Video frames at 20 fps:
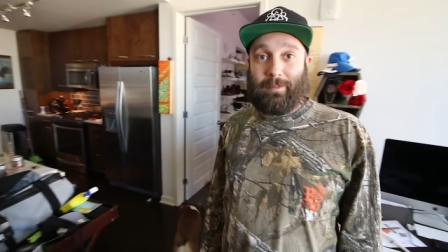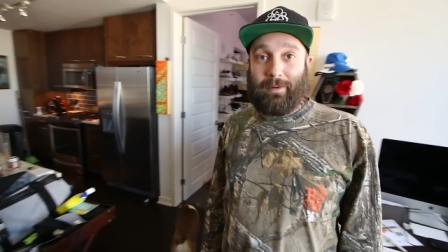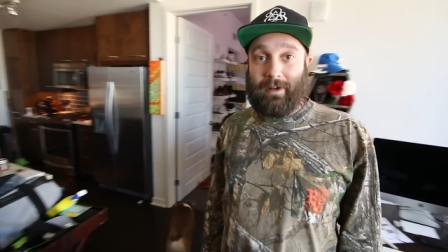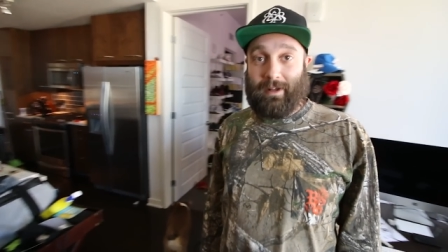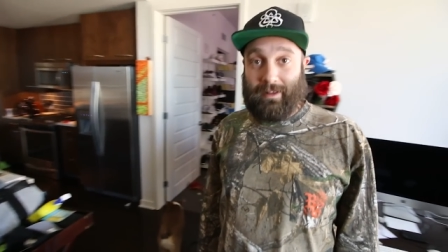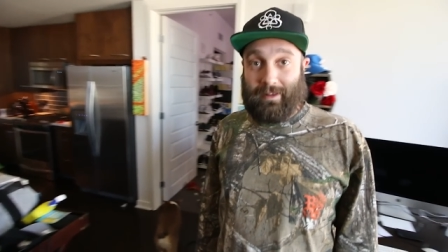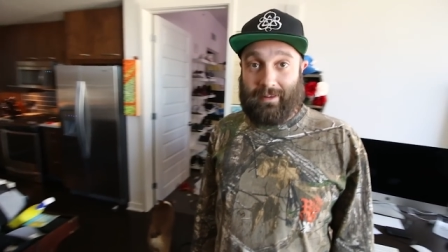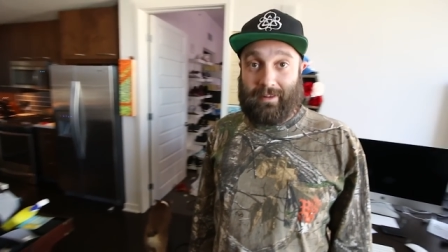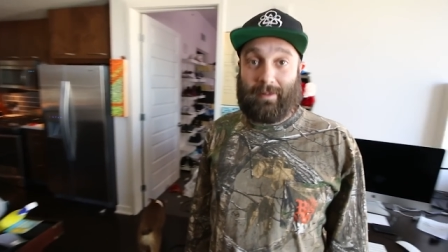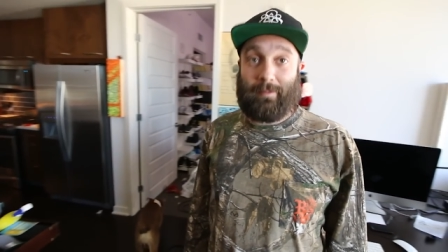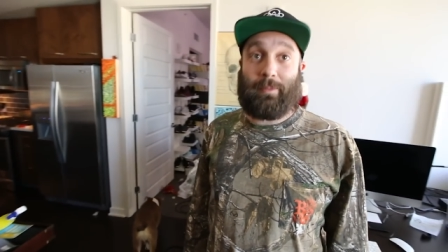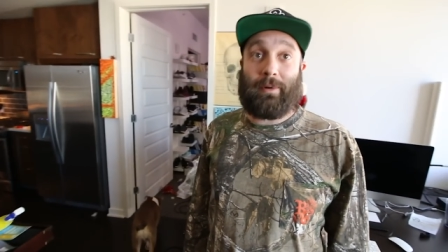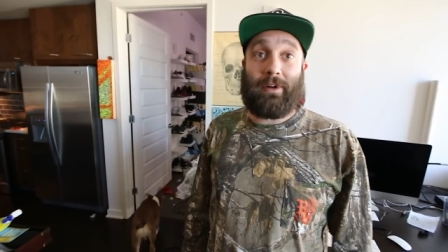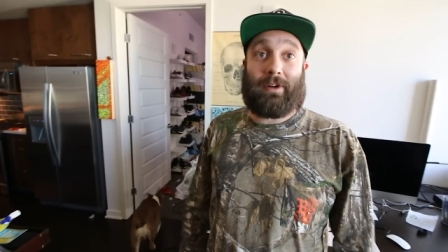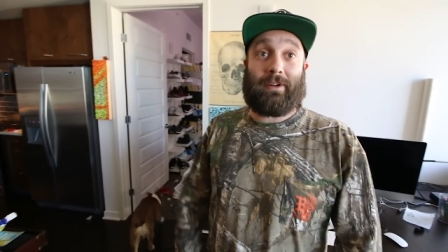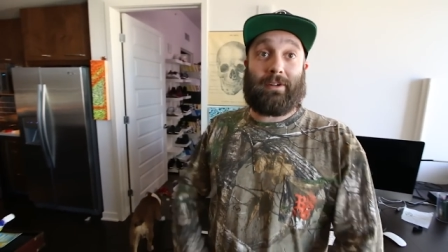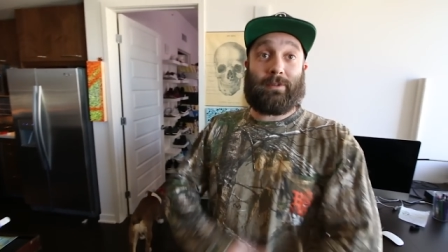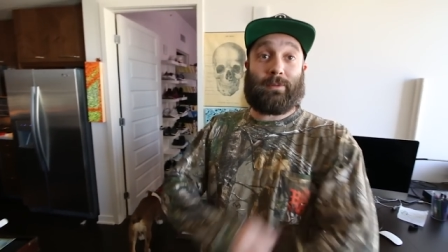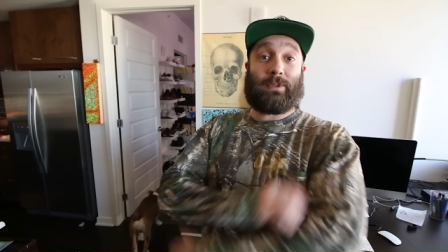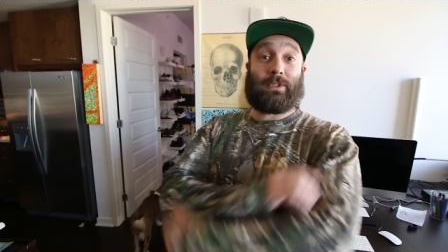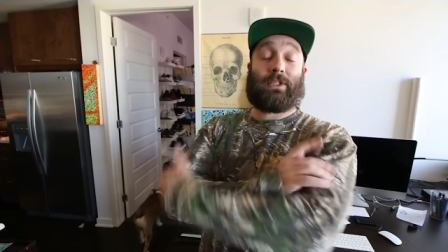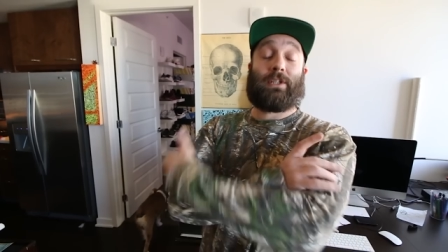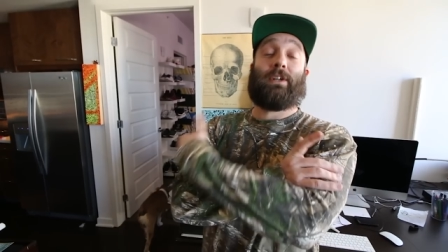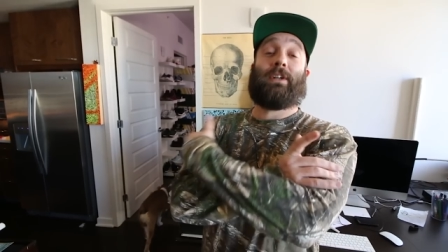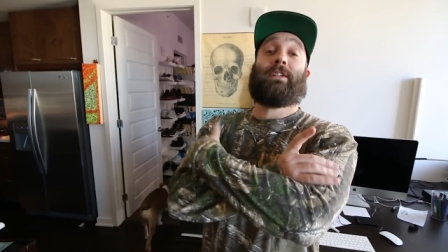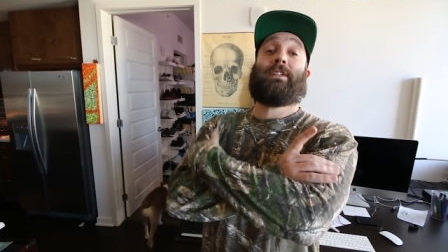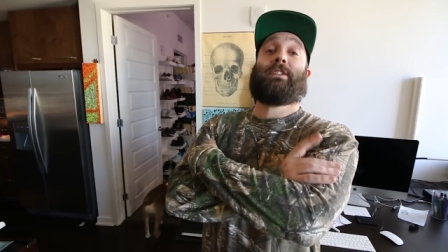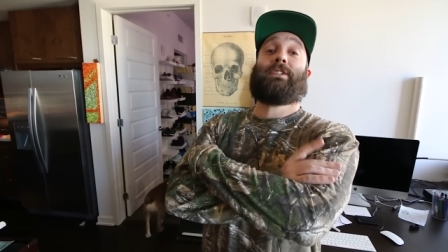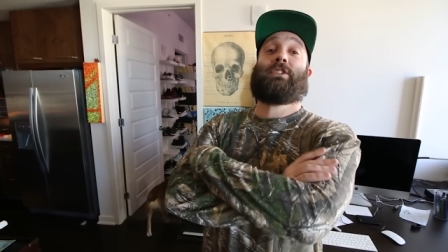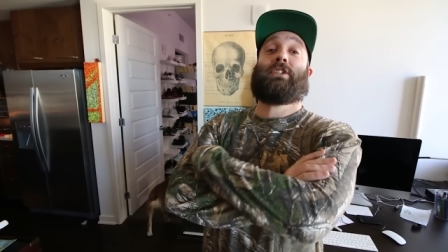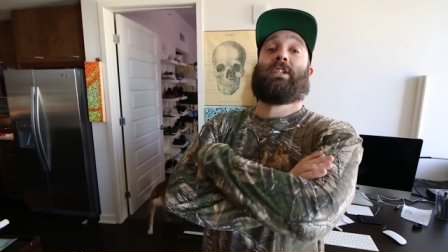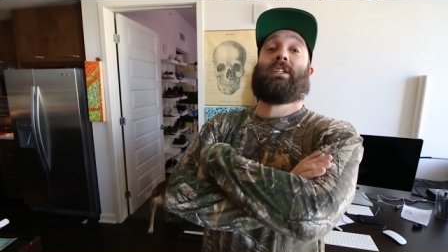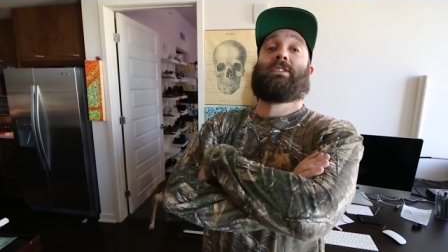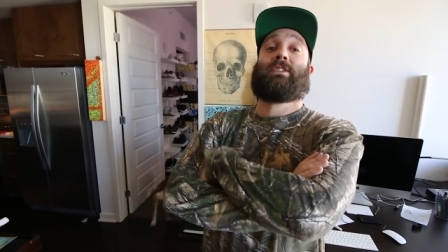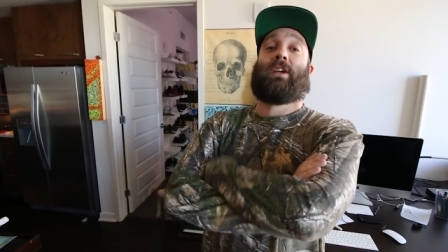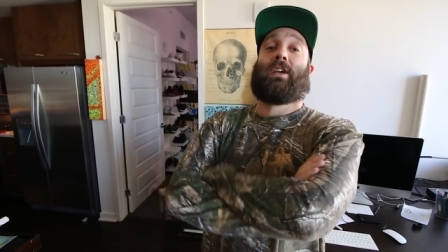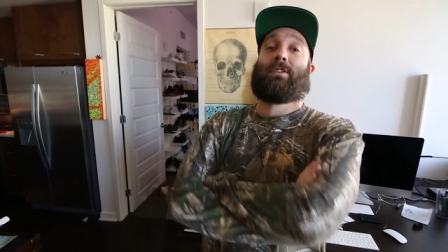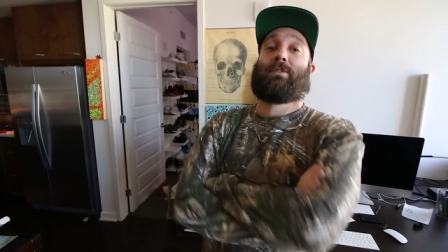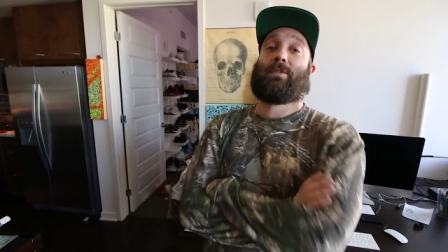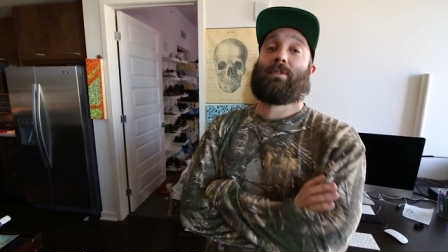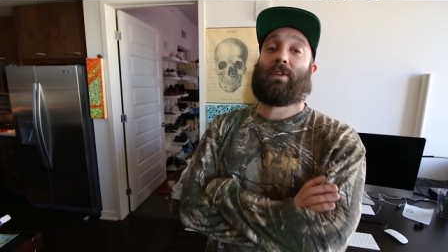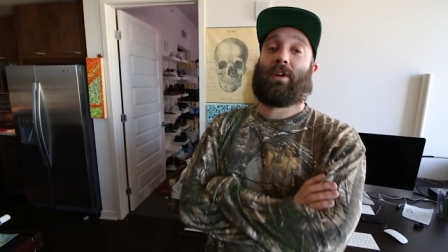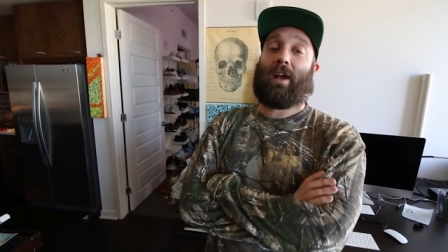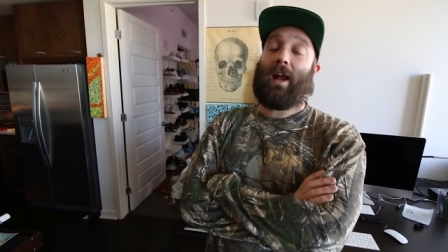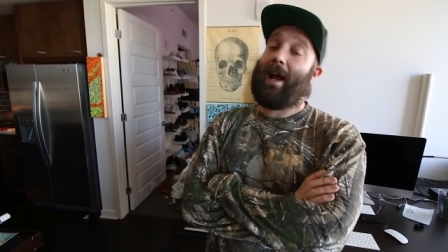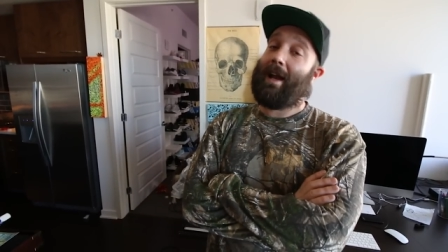But the burger was good. The cheese sauce was good.